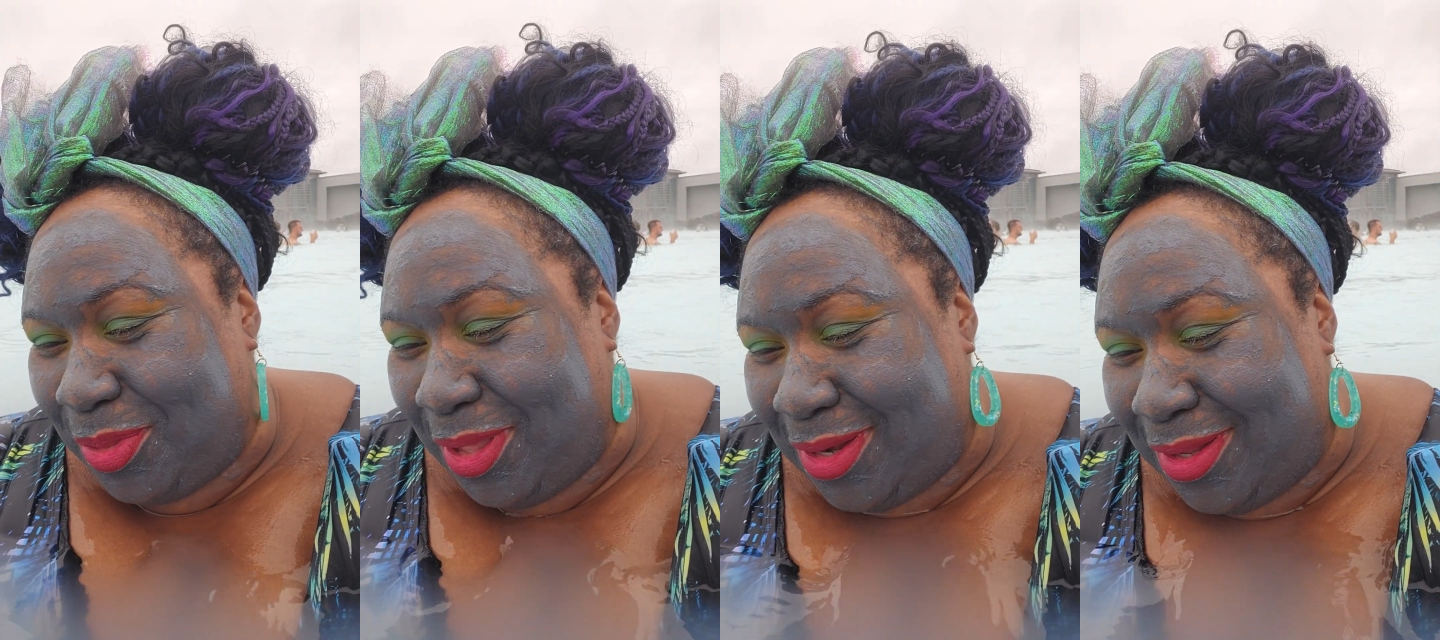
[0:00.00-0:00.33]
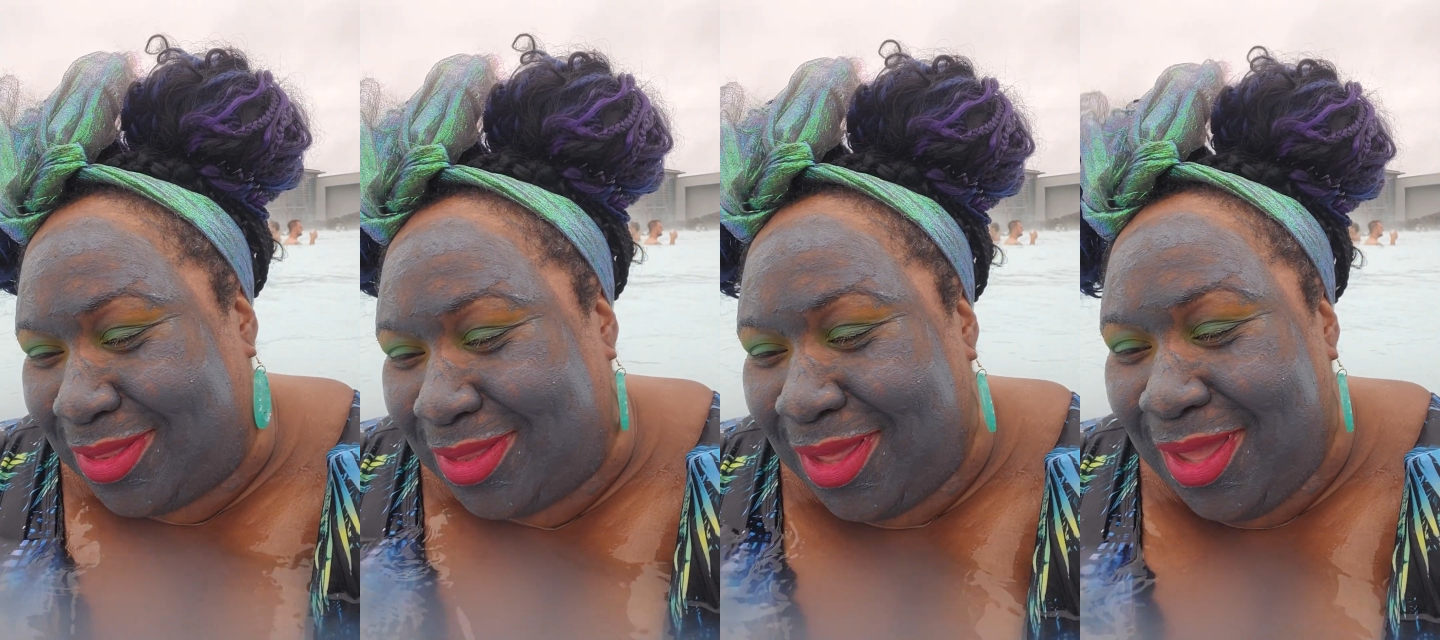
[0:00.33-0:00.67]

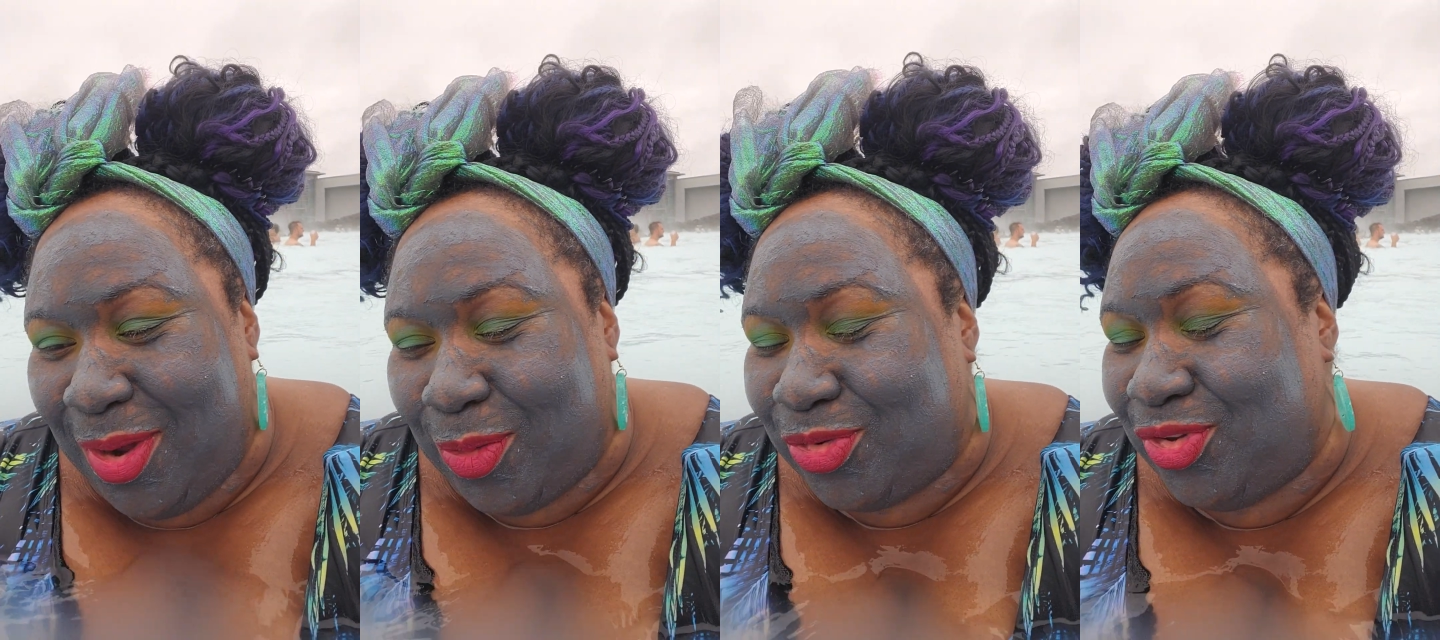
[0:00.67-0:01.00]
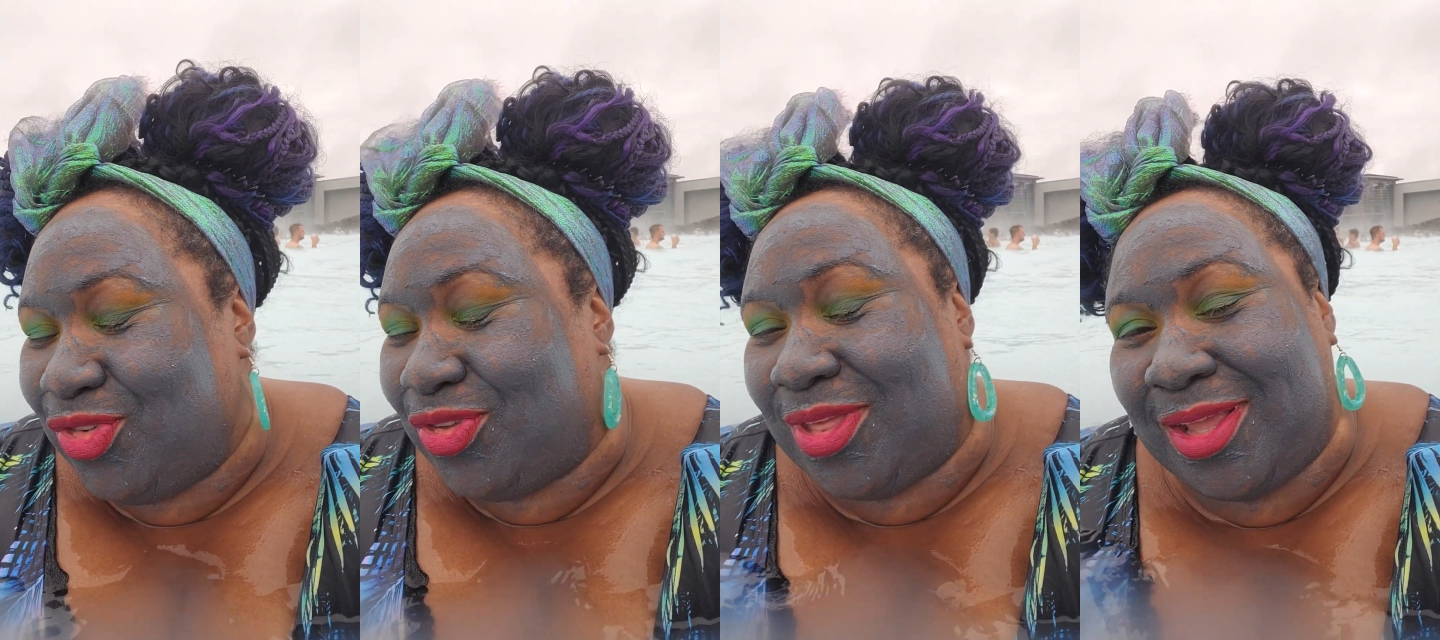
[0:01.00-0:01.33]
planets where
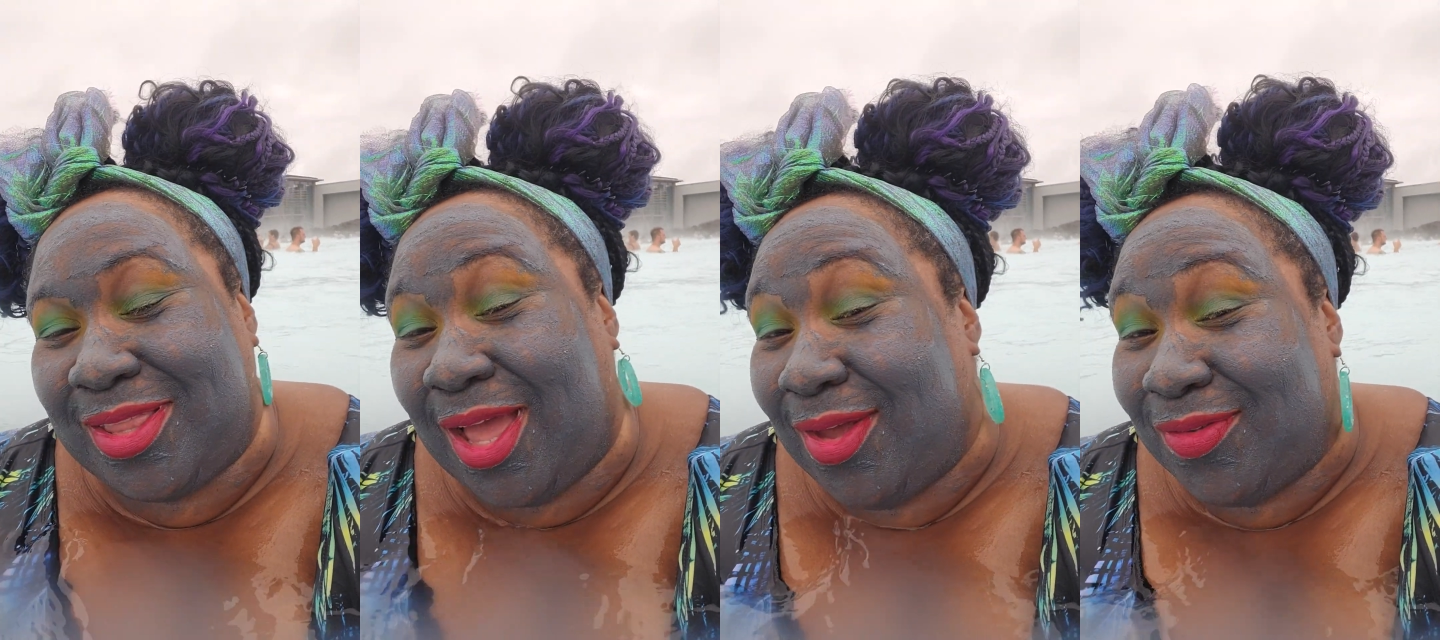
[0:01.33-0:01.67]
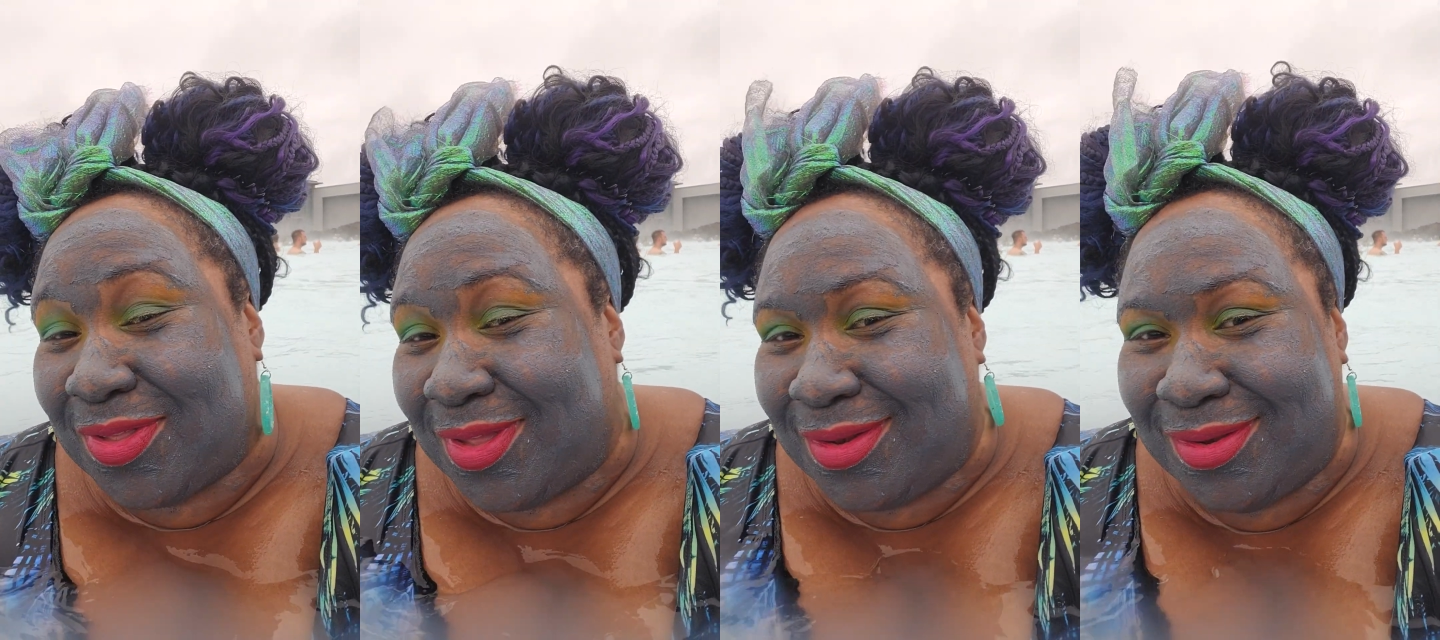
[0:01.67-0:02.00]
she just like
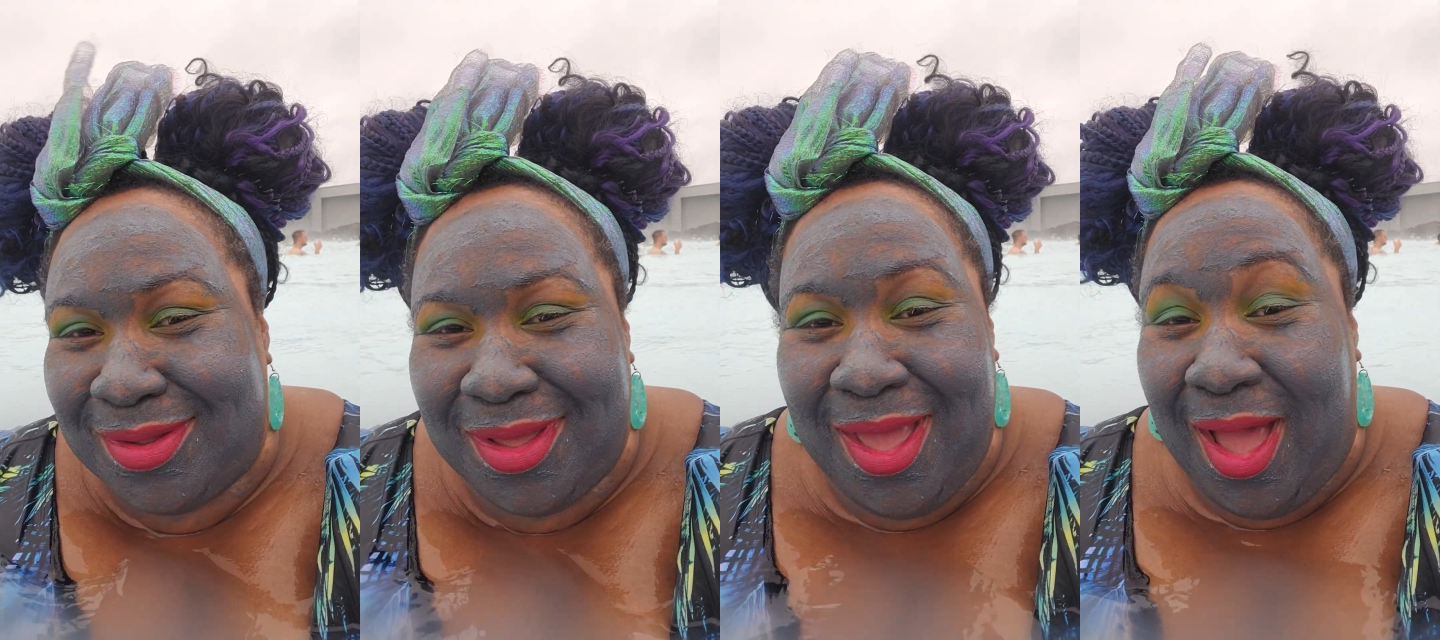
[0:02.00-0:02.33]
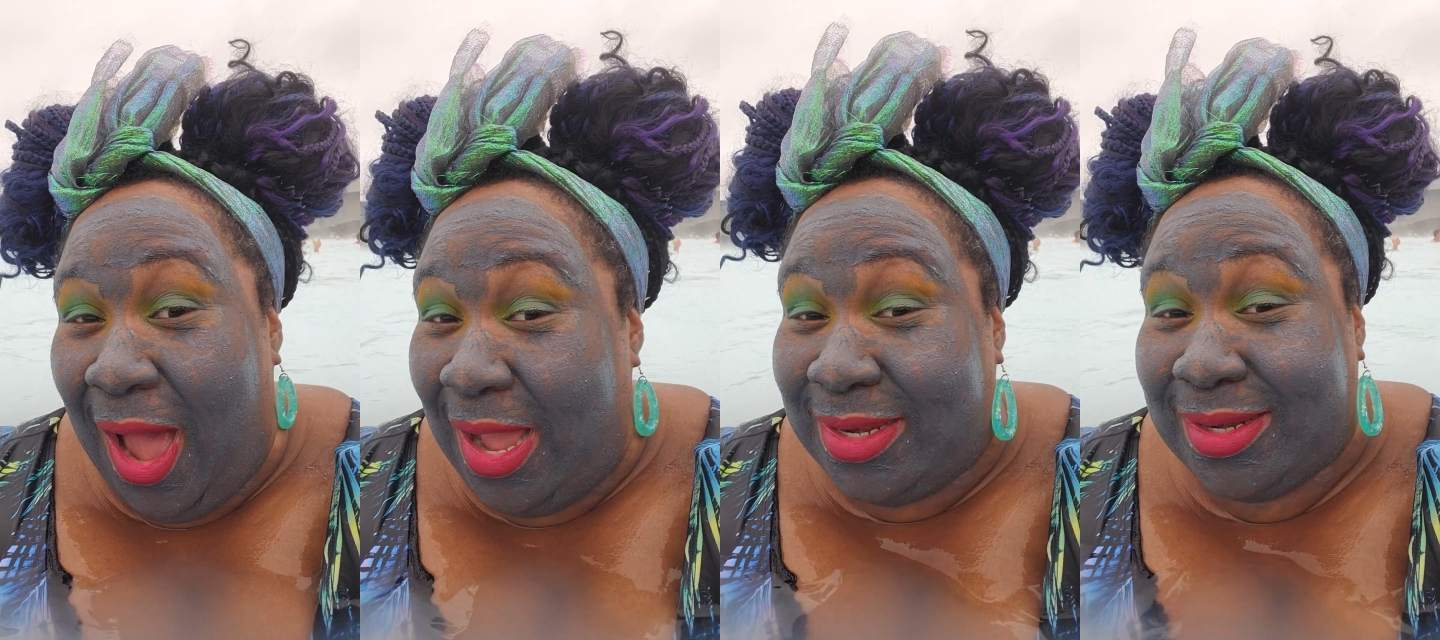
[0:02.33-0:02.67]
dives in.
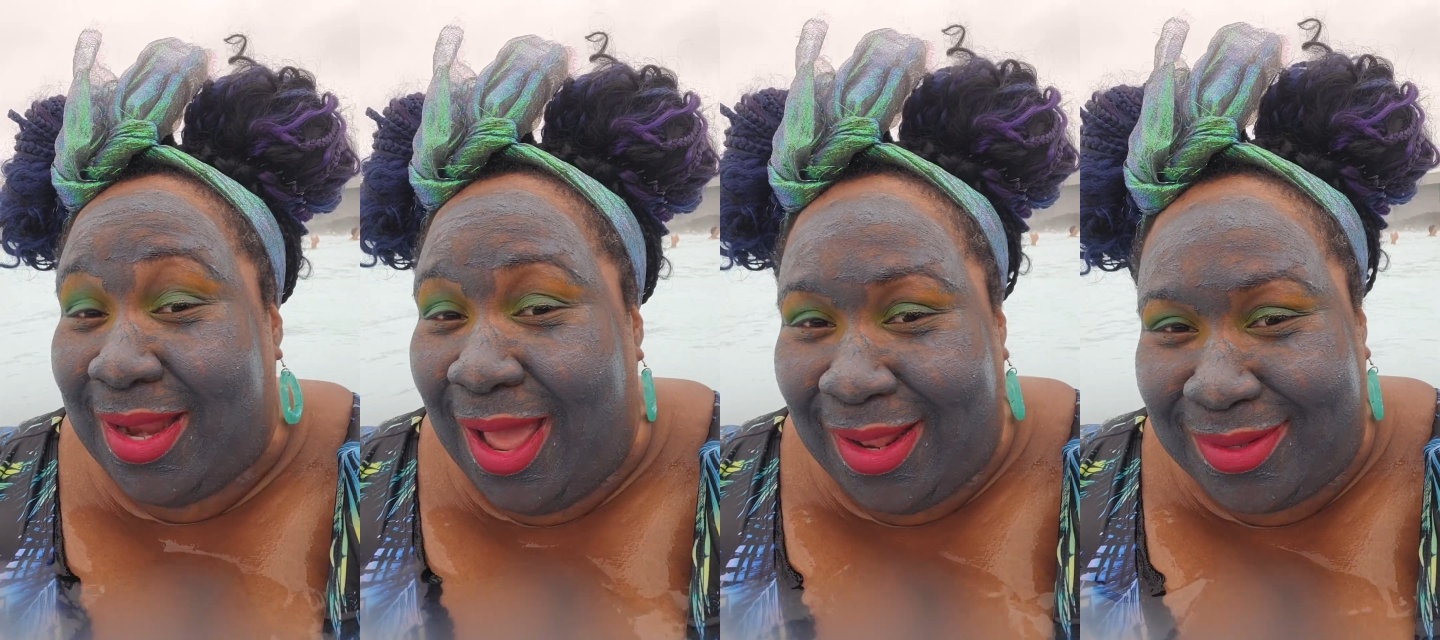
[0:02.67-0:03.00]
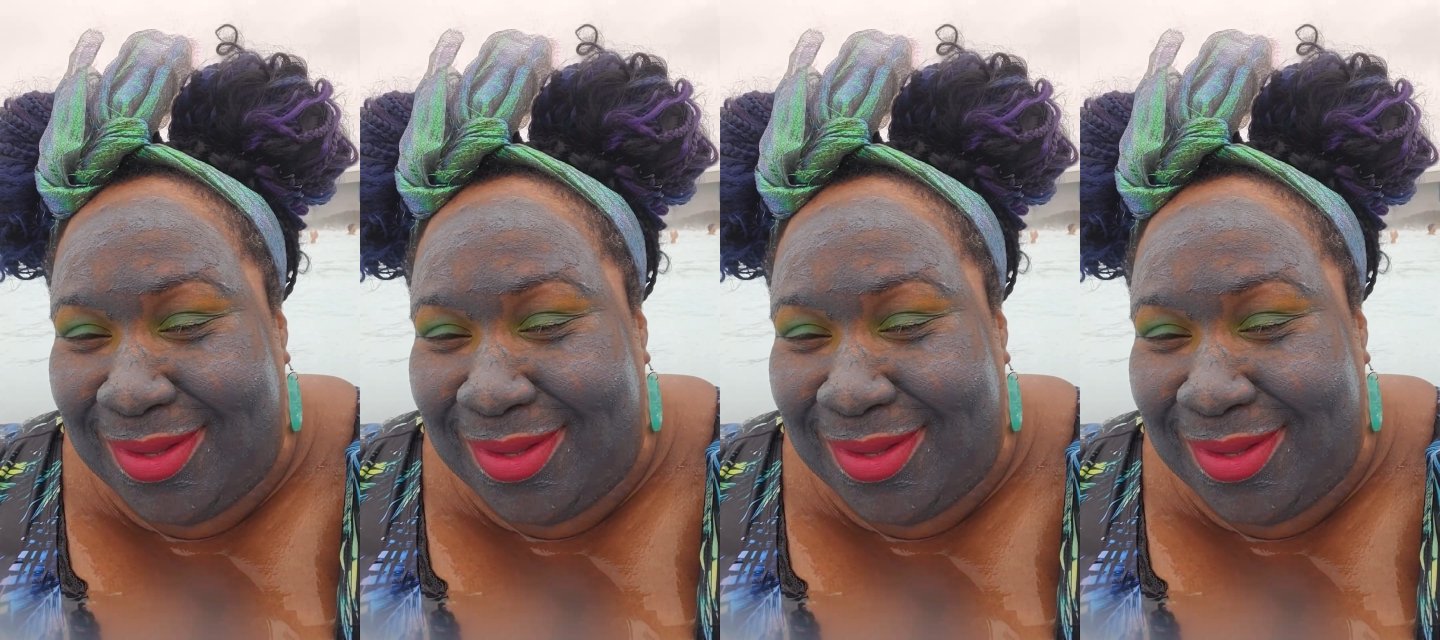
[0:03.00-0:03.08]
I did not,